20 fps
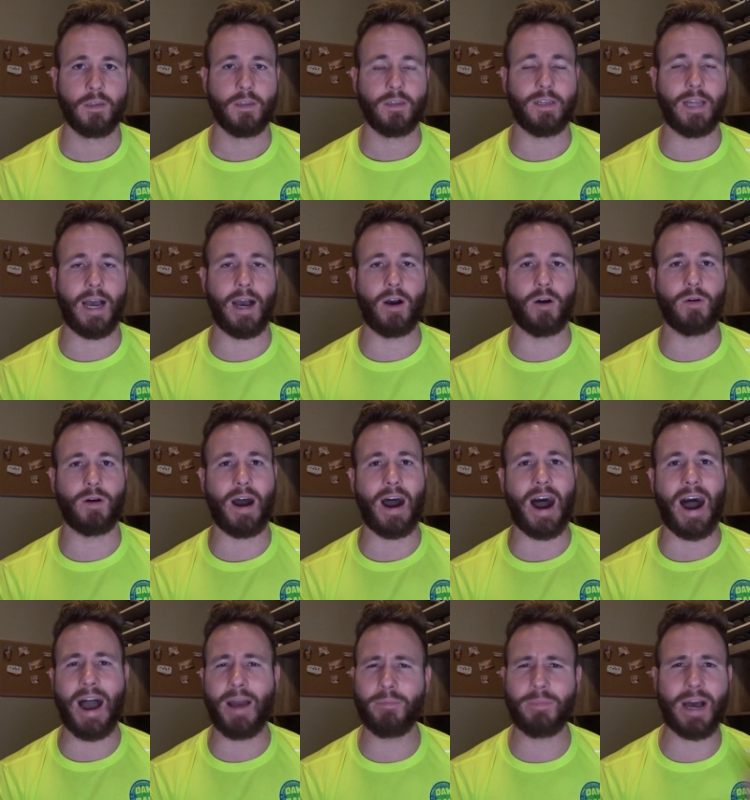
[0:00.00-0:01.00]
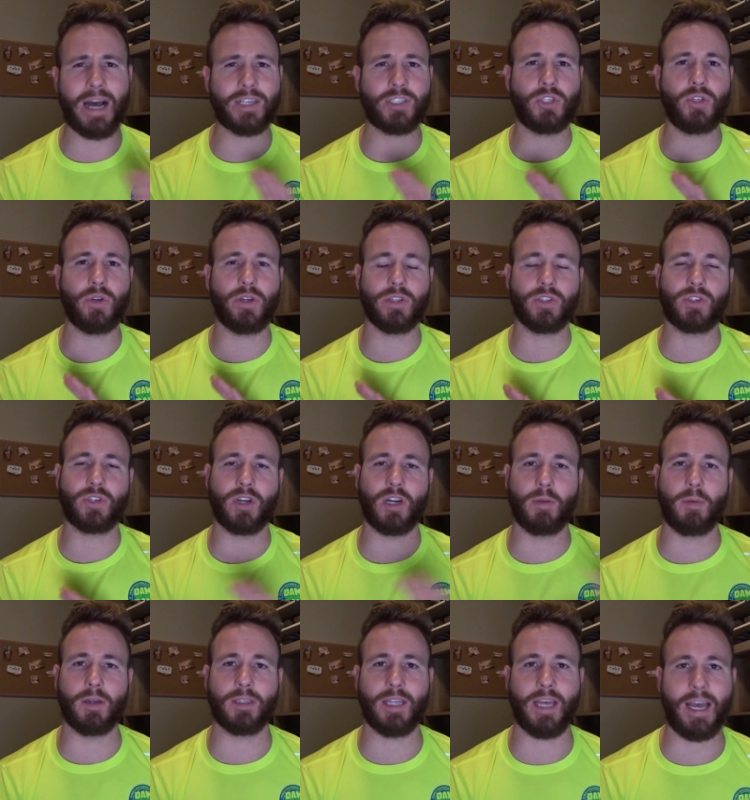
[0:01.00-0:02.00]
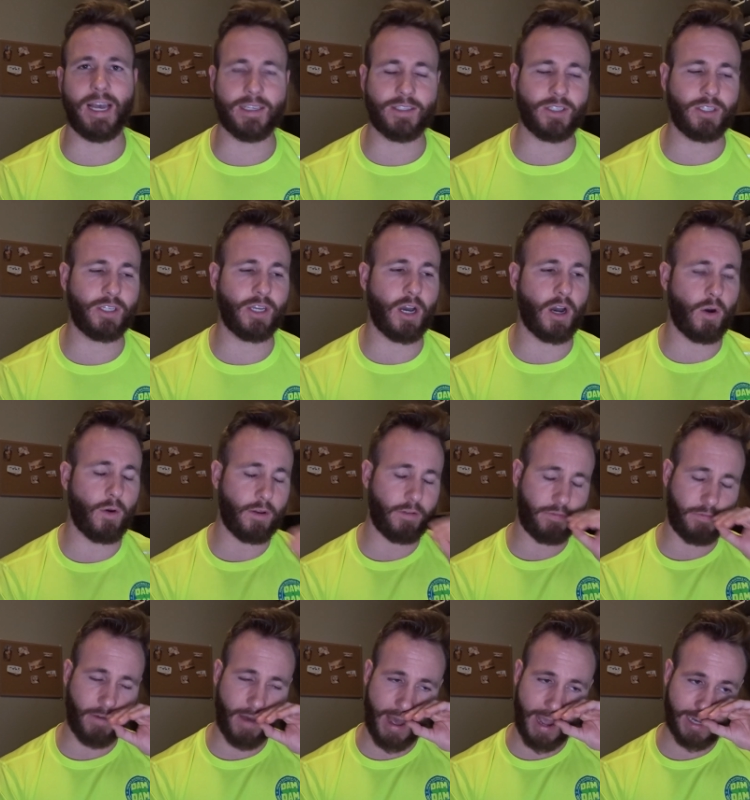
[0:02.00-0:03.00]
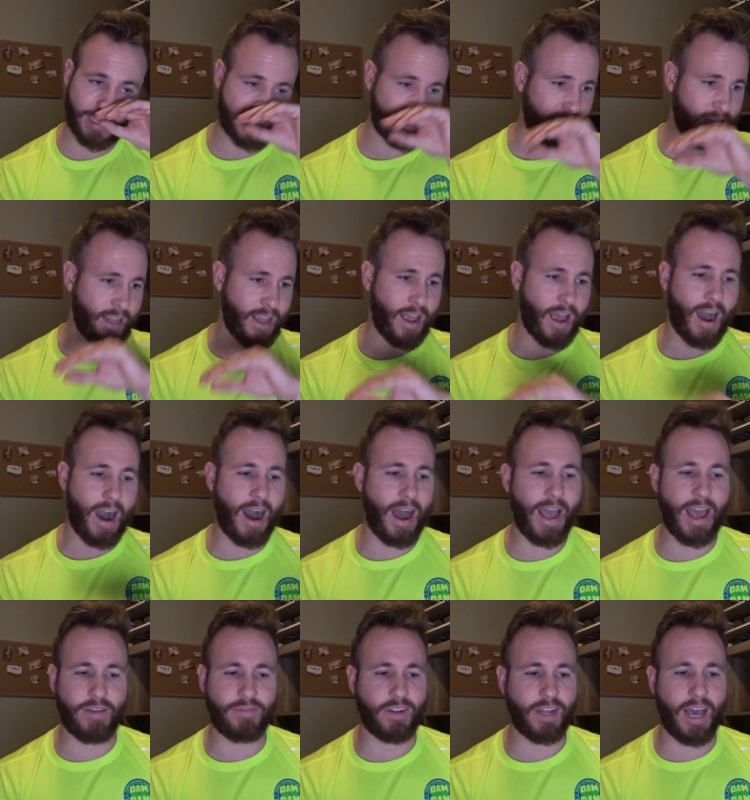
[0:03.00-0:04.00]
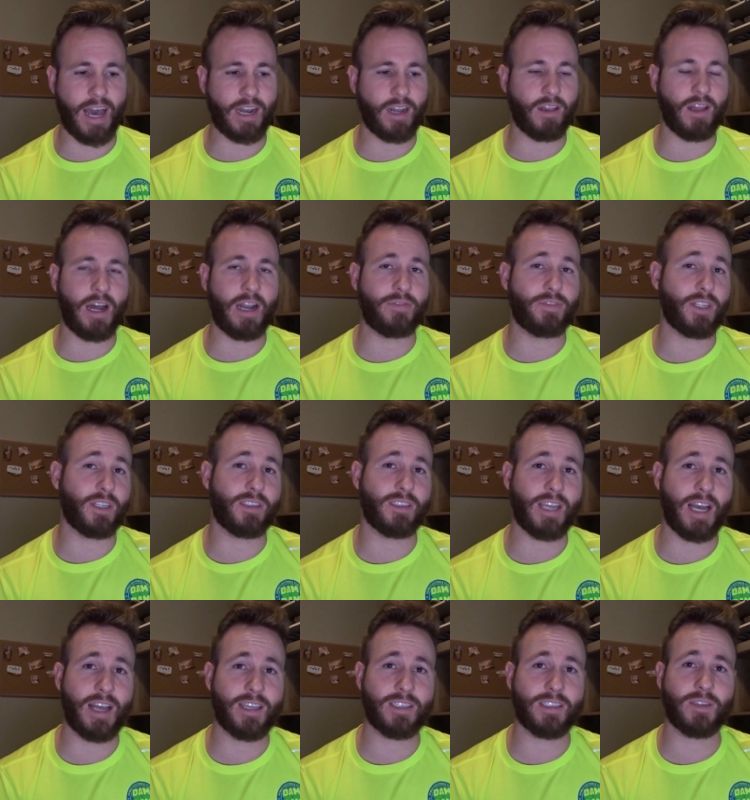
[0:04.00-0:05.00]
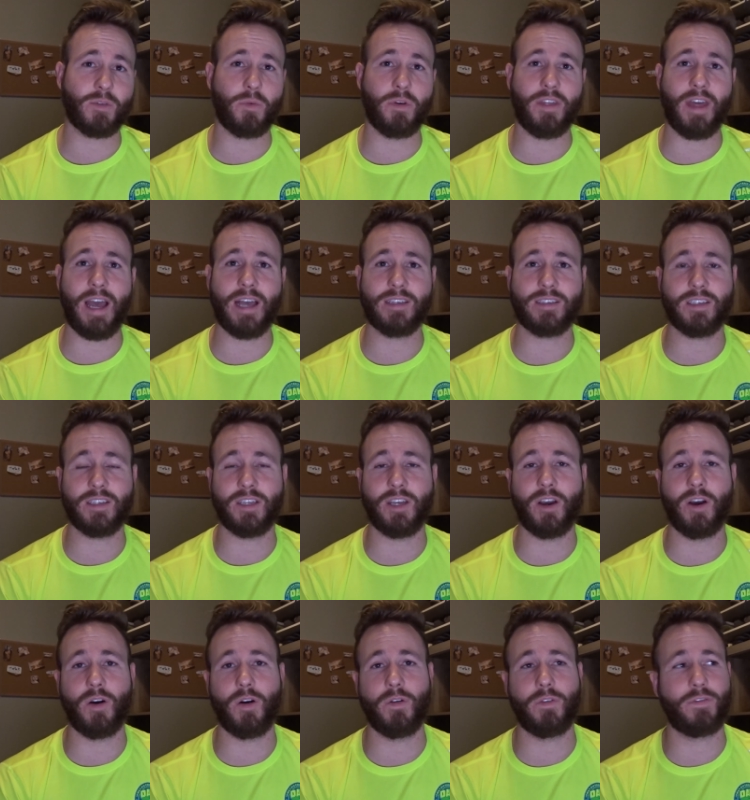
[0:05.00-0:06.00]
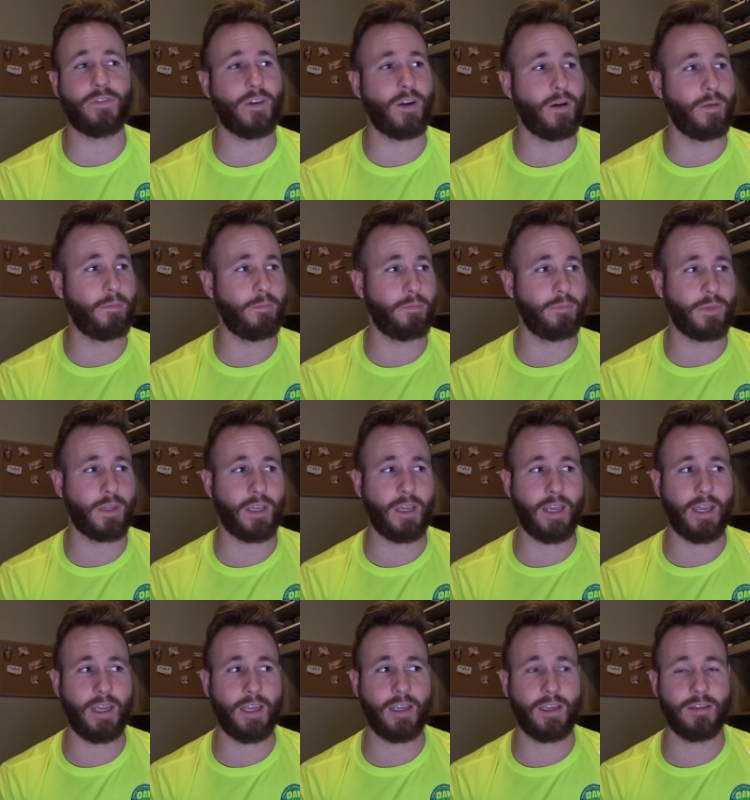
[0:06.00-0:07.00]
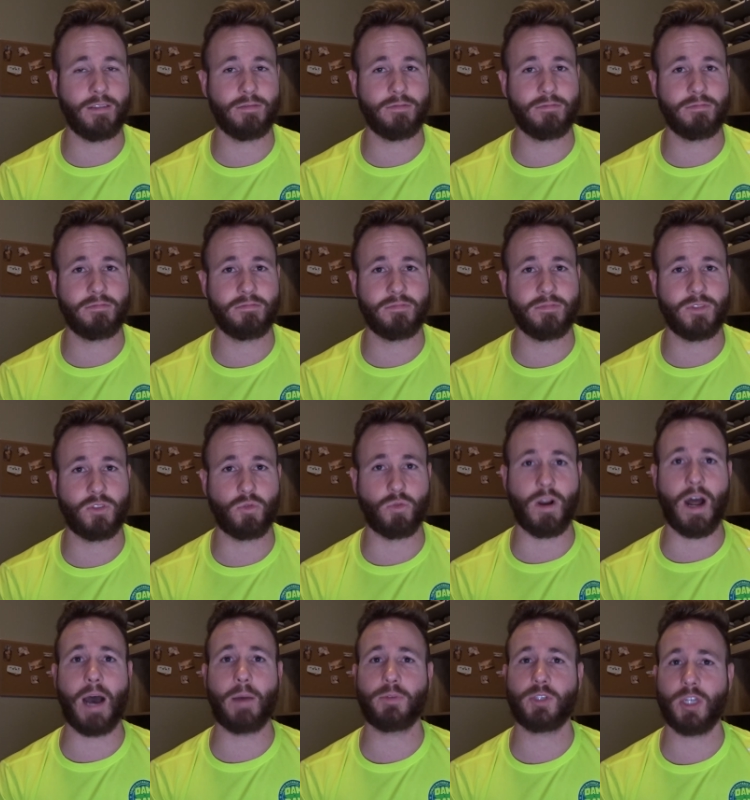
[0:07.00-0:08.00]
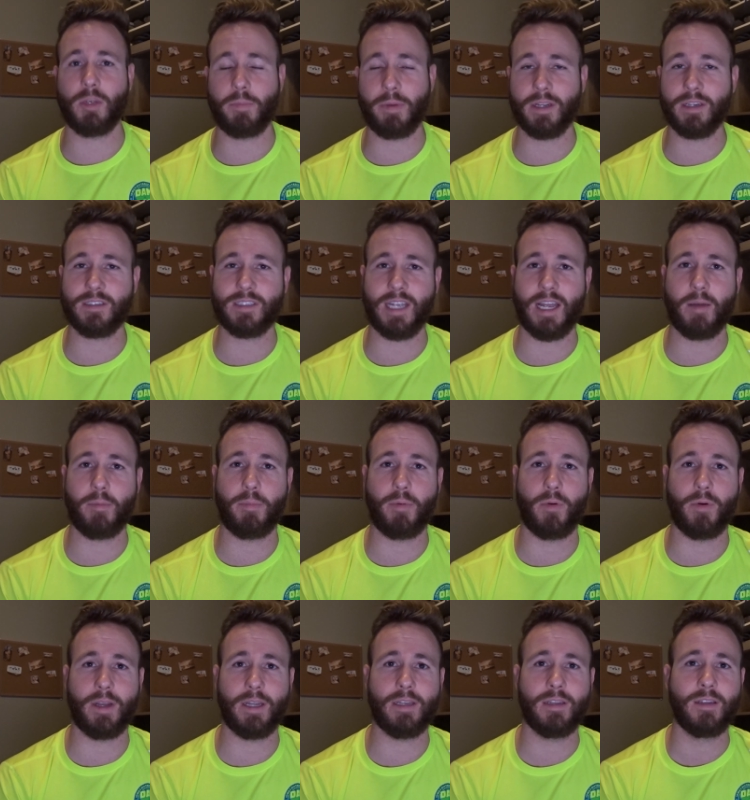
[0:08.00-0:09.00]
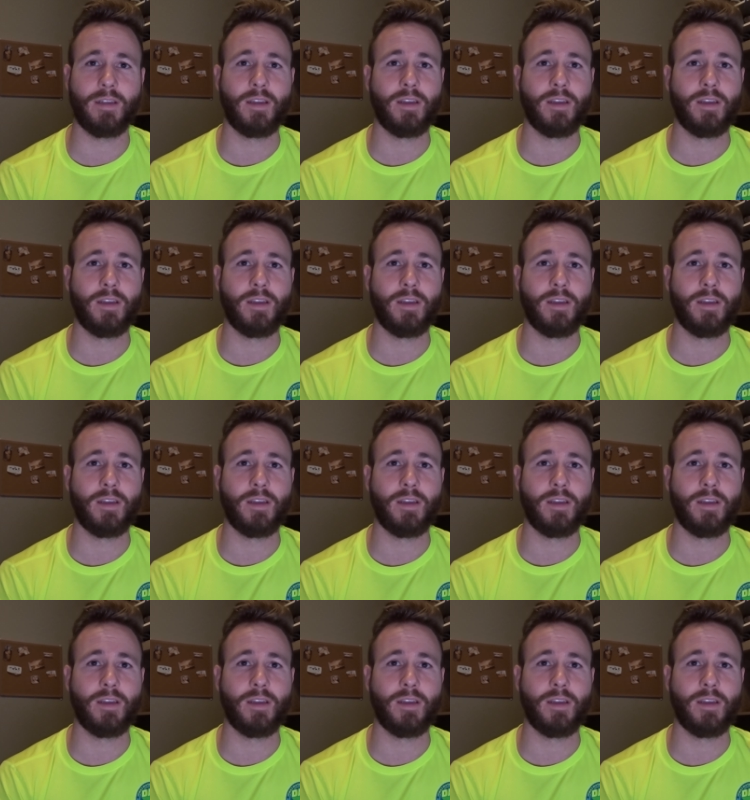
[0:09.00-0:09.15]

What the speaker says: Now, I'm not too concerned about the SEO. In fact, I haven't had a lot of success with SEO from a drop shipping standpoint.